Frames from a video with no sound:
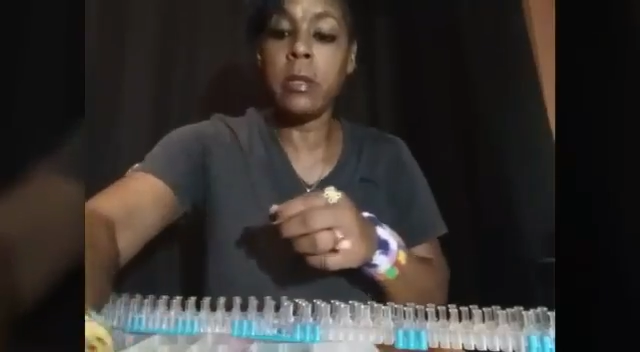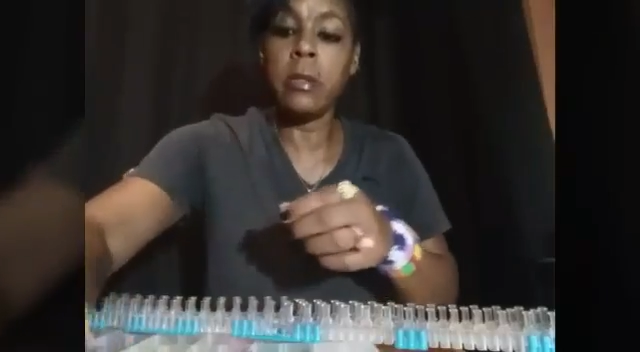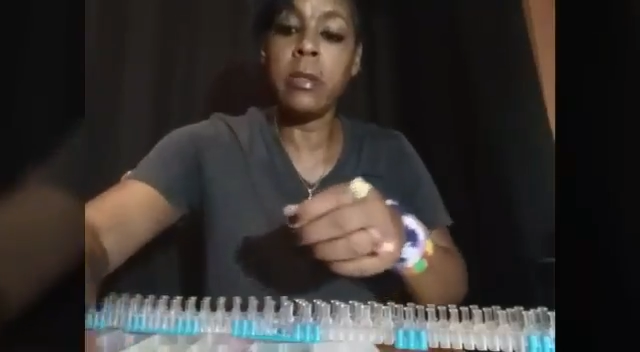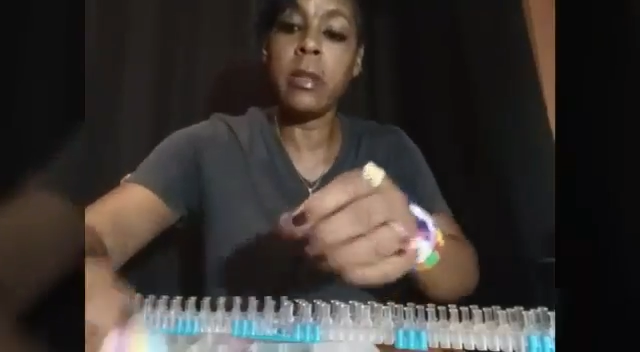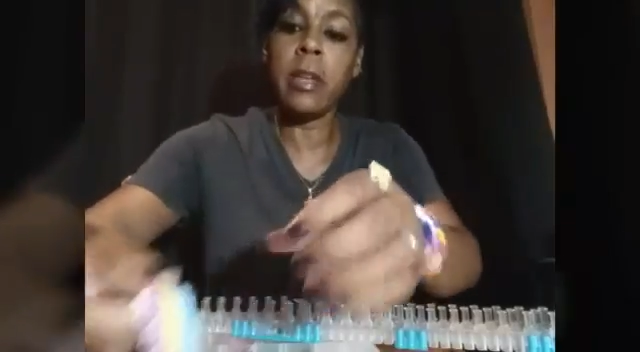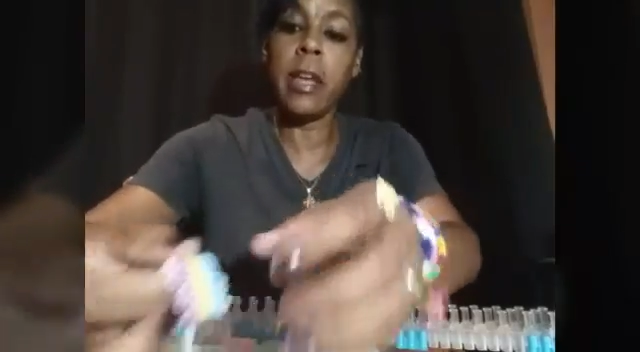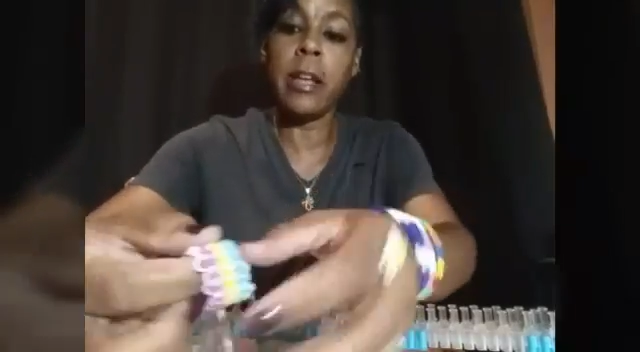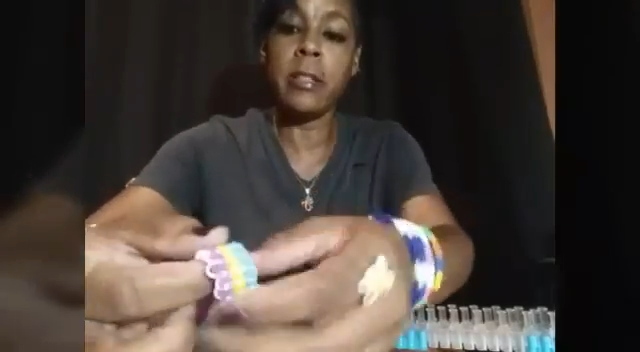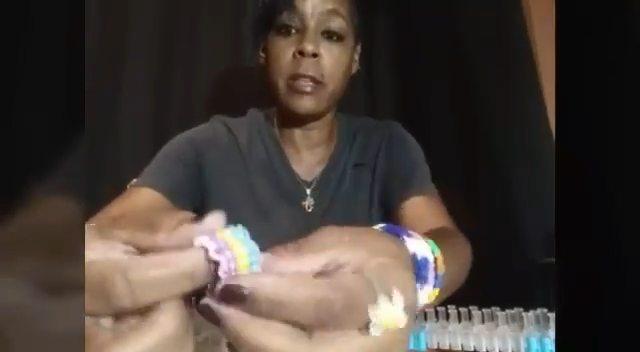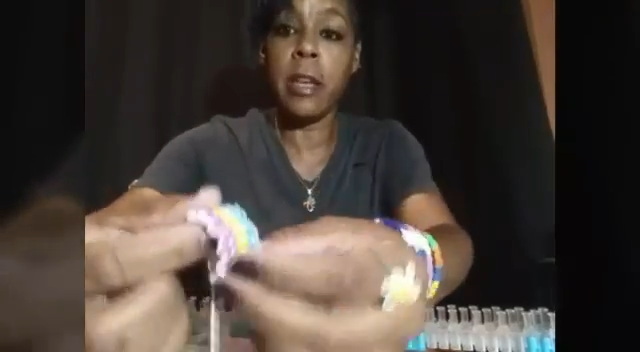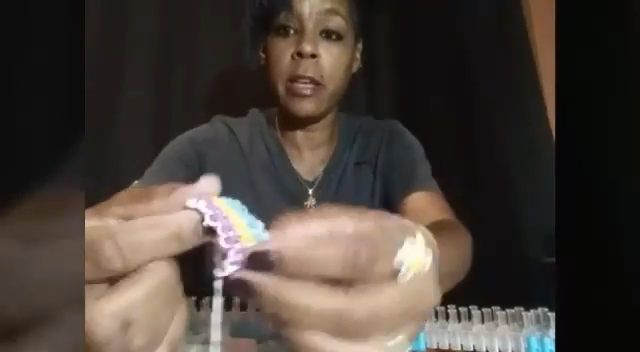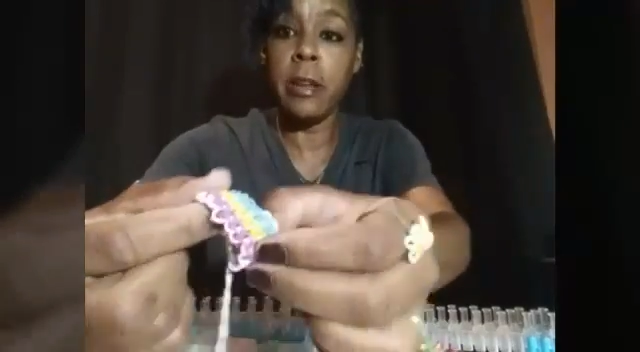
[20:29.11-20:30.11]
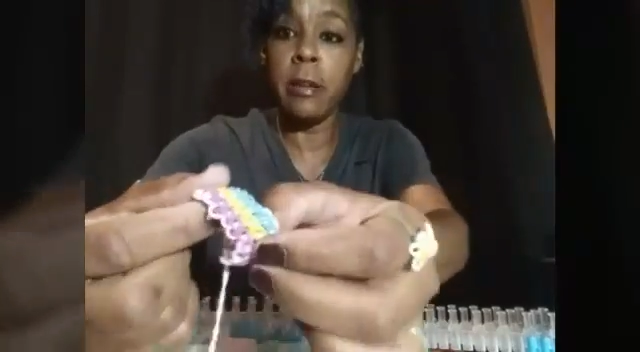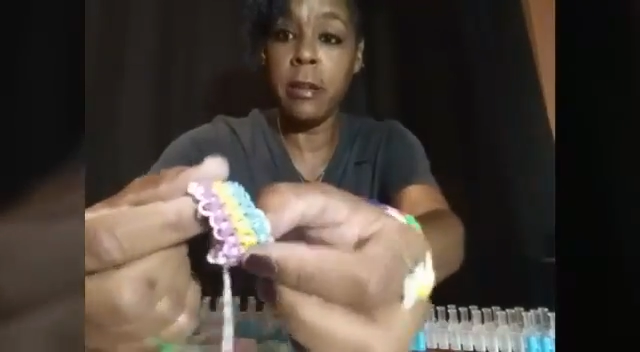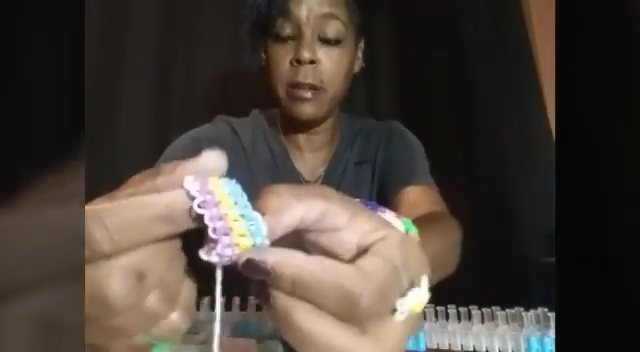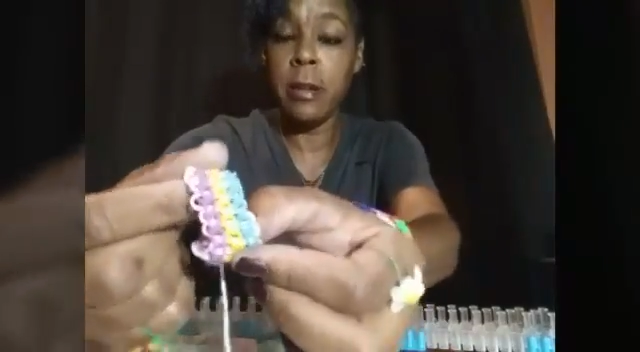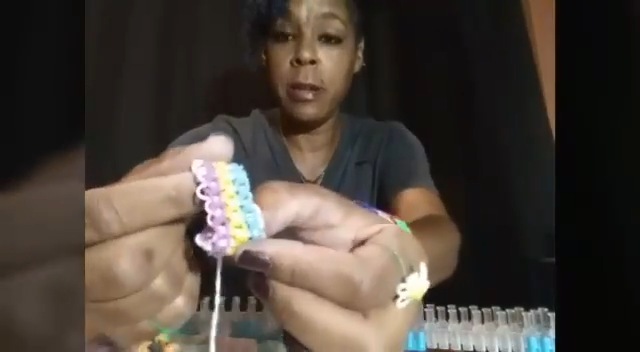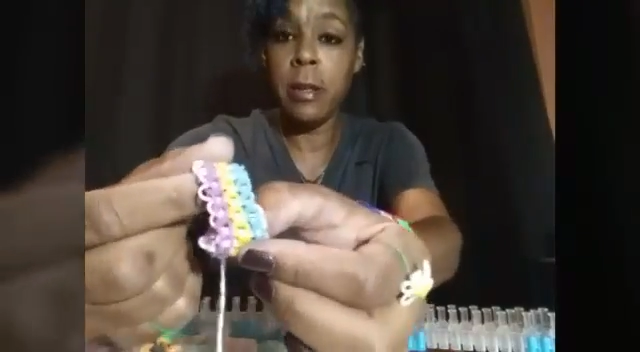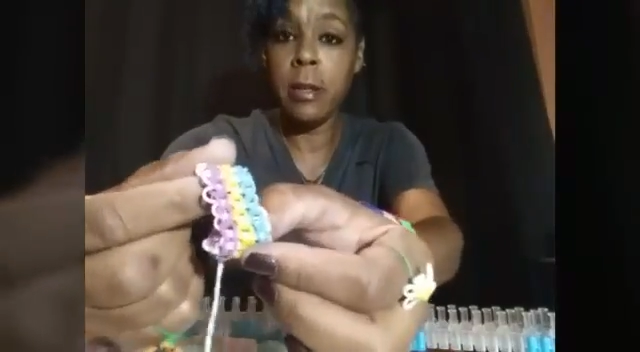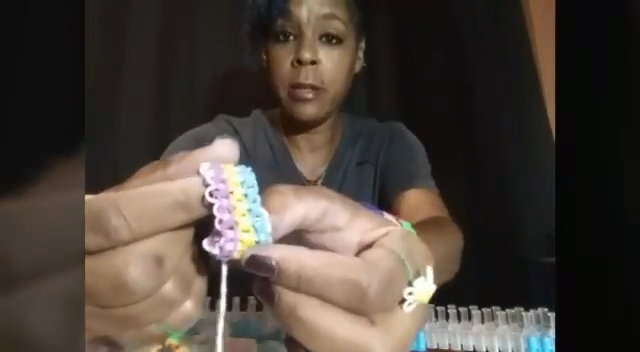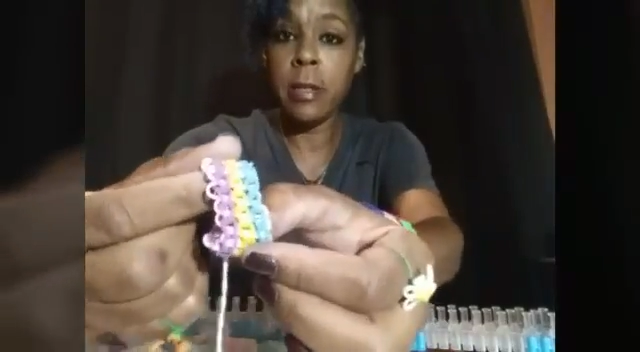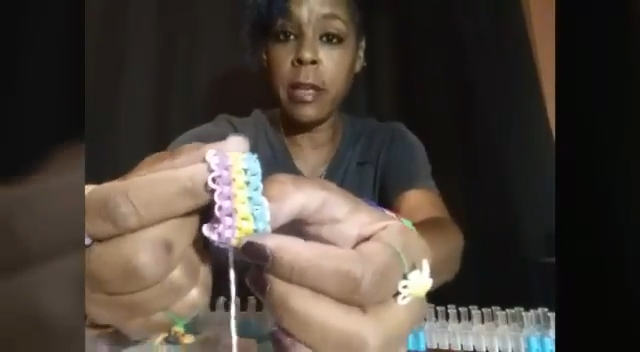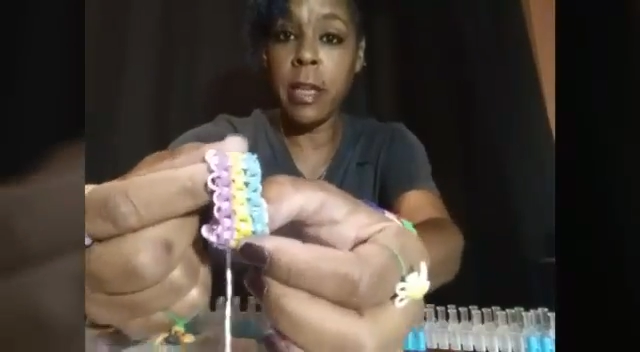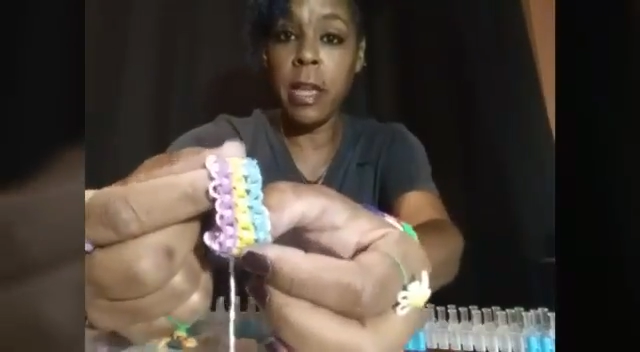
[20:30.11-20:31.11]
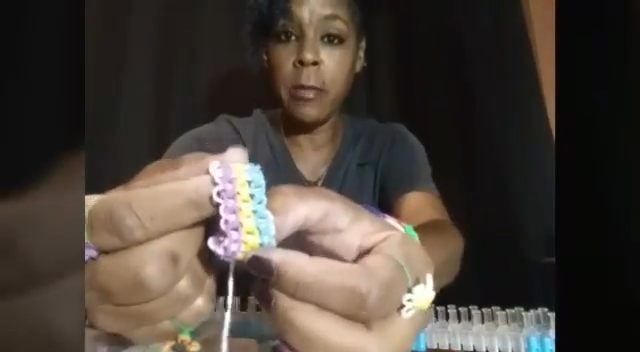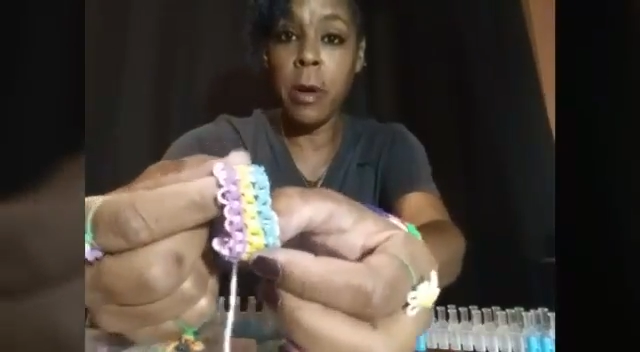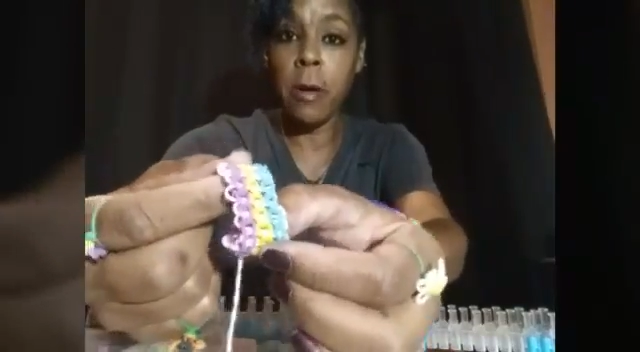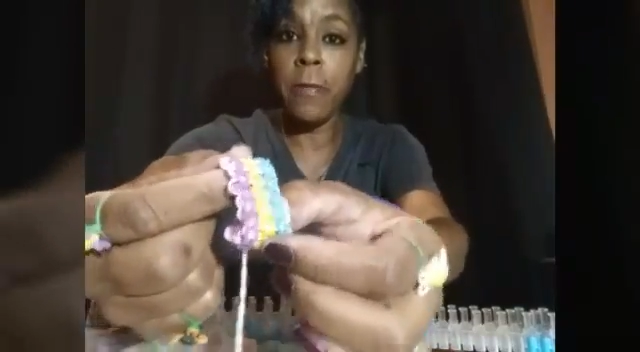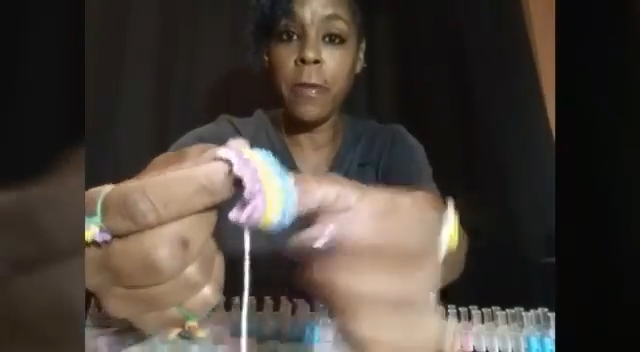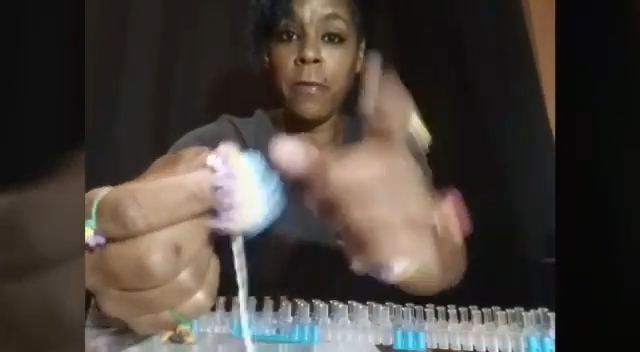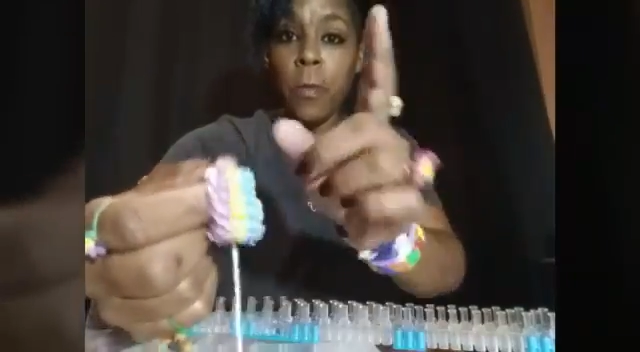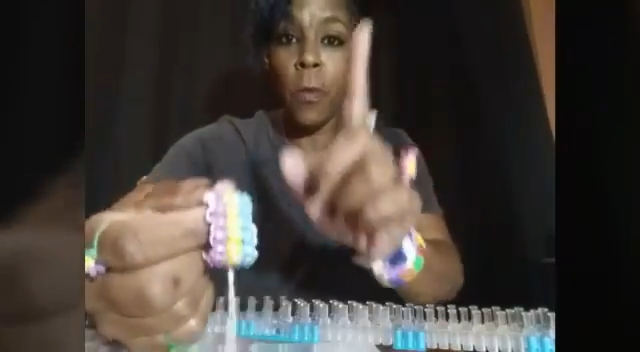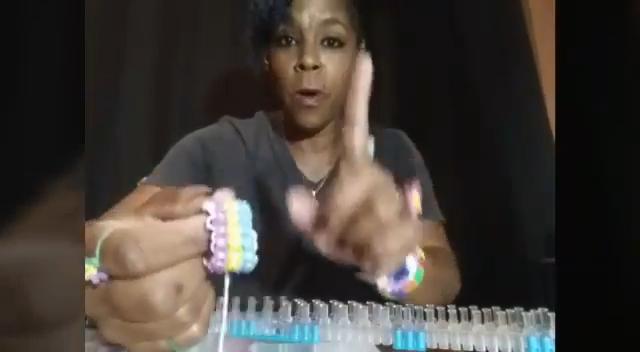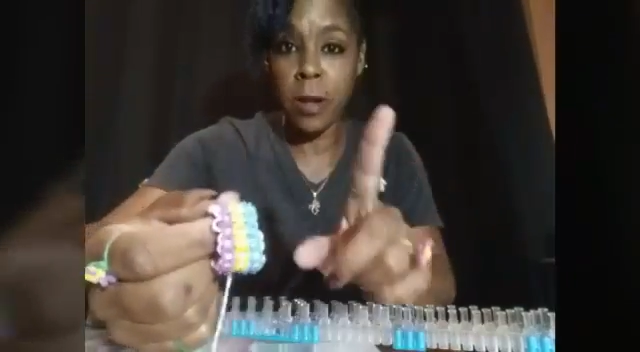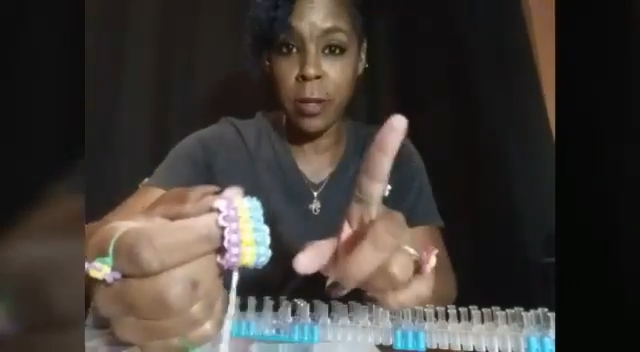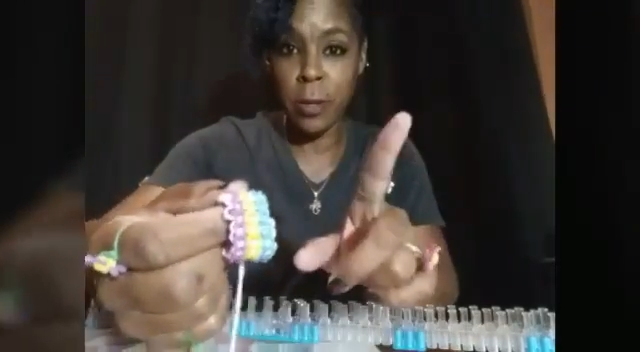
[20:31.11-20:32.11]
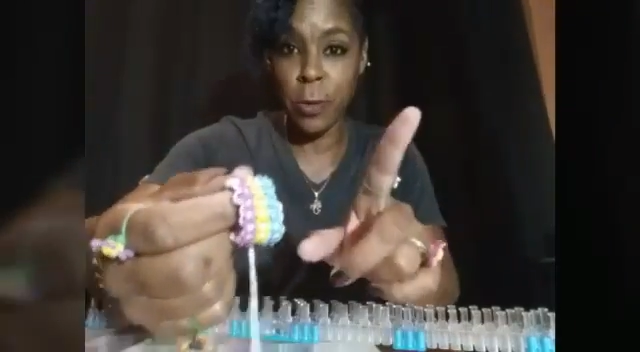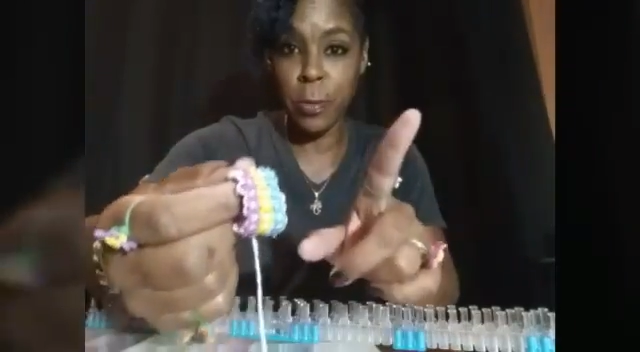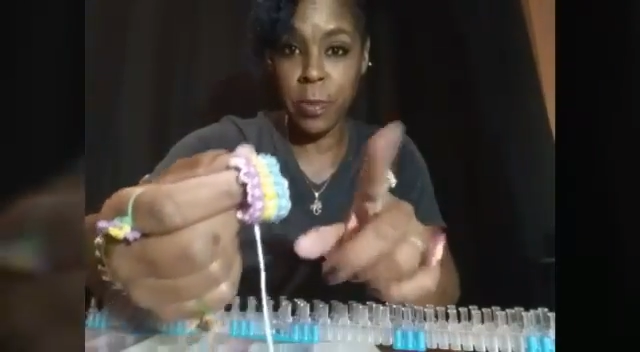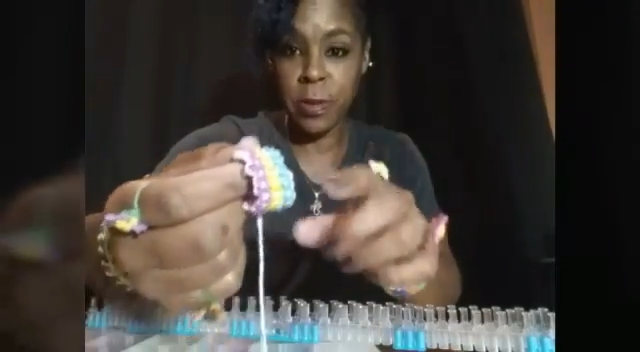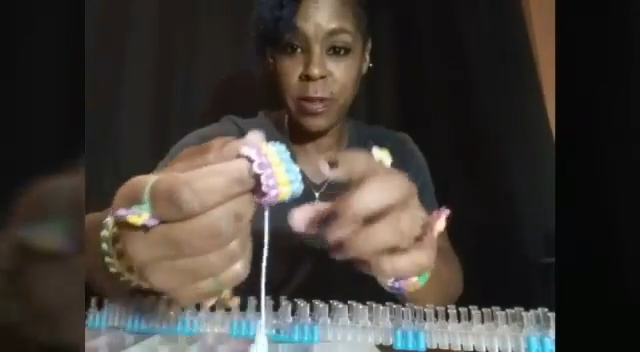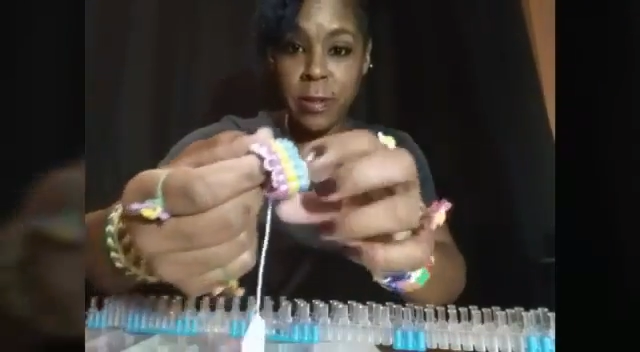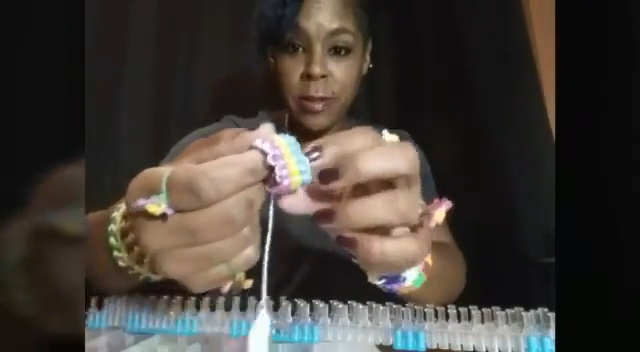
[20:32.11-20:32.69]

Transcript: This is a cascade that came off of one loom.